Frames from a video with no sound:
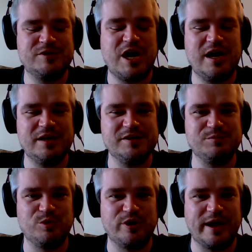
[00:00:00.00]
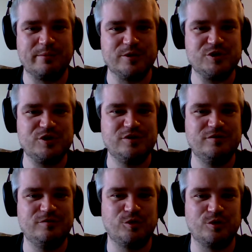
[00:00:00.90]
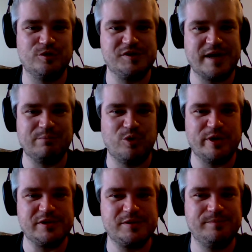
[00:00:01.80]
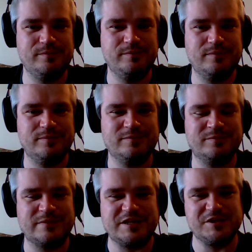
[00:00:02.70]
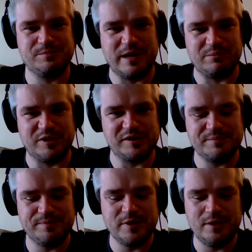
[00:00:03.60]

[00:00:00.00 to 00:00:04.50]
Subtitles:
tons more damage for the same points. That's just my opinion.